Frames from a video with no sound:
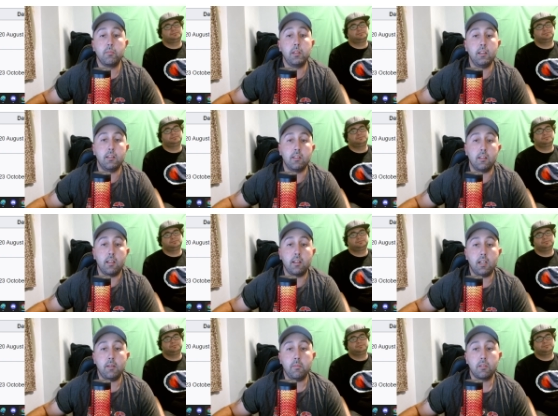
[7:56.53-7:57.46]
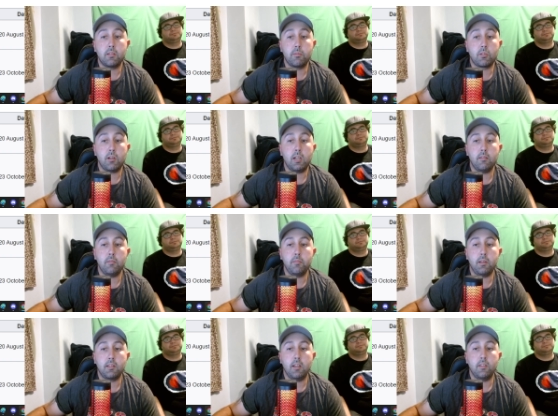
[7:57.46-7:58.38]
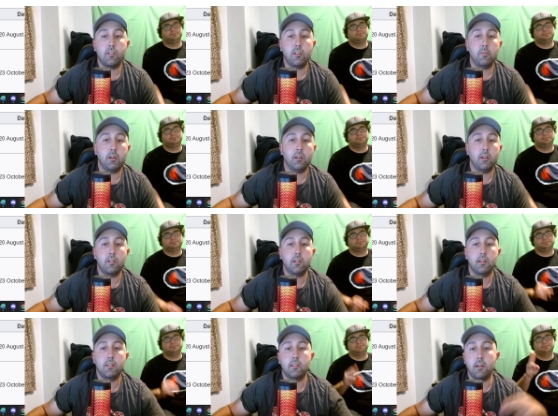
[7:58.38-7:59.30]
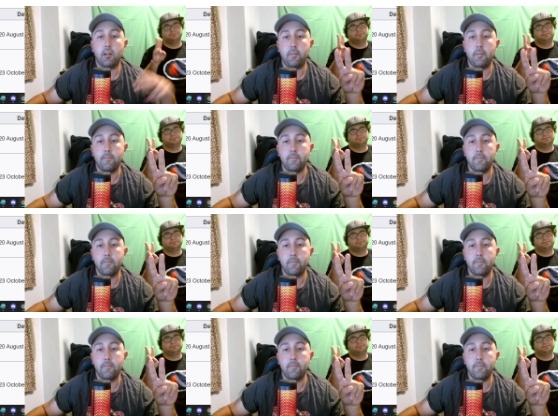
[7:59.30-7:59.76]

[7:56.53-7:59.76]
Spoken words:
Please like, comment, subscribe, and be safe for everybody, all right? Take care.